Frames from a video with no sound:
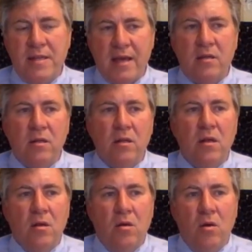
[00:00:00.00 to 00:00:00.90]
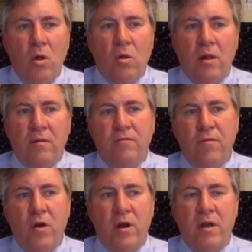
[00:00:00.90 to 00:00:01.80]
tackle all
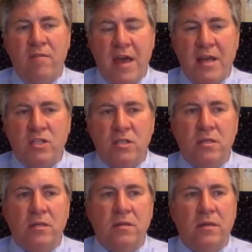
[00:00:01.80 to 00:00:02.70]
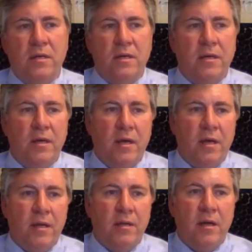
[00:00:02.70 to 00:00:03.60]
foreign evasion
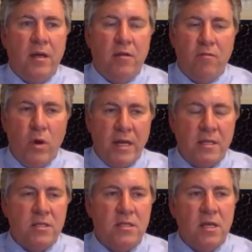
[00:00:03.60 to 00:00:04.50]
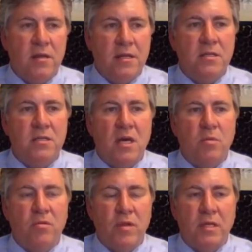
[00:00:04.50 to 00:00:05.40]
and avoidance and these type
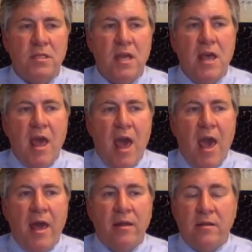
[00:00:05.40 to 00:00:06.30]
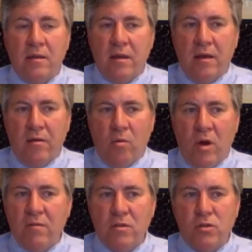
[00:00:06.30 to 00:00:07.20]
of things. And
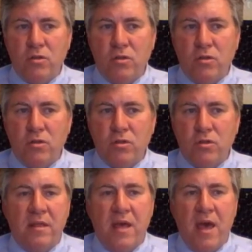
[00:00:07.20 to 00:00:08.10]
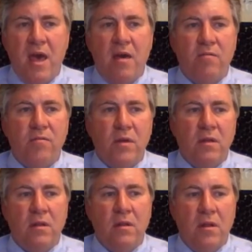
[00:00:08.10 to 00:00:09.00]
one of the tools that they have
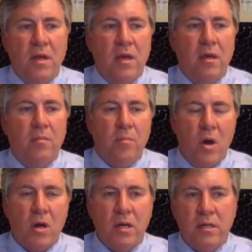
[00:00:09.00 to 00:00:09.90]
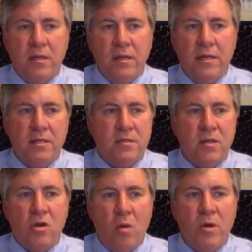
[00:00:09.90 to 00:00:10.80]
in their pocket is
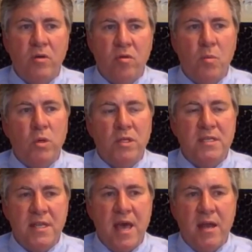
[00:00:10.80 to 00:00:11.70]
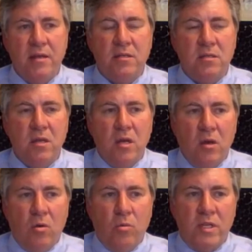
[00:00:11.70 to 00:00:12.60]
the common reporting standards,
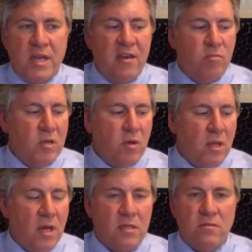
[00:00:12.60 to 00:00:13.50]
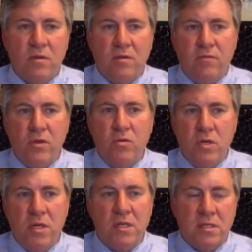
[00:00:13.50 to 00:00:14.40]
which have been with us for a few
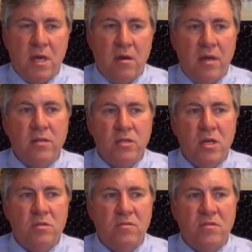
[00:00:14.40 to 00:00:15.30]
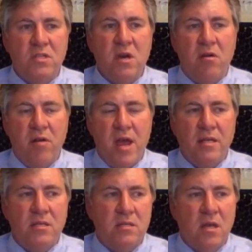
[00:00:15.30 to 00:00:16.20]
years now. In terms of
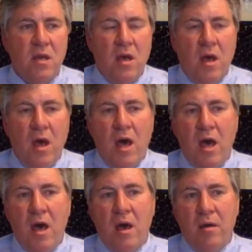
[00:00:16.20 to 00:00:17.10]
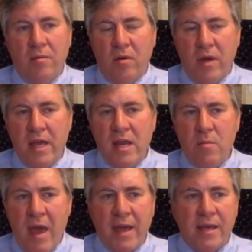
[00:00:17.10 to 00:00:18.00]
CRS,
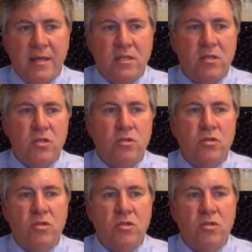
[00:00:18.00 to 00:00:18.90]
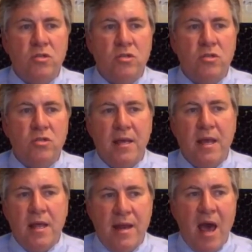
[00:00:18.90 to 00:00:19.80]
any banking institution
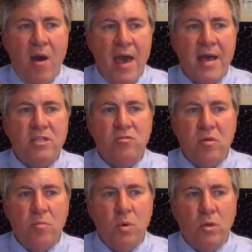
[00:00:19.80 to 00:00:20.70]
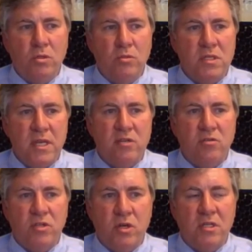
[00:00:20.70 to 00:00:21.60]
basically now has to report to a
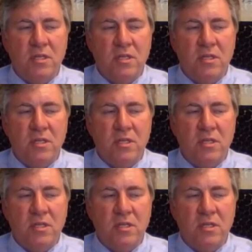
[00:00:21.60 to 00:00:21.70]
central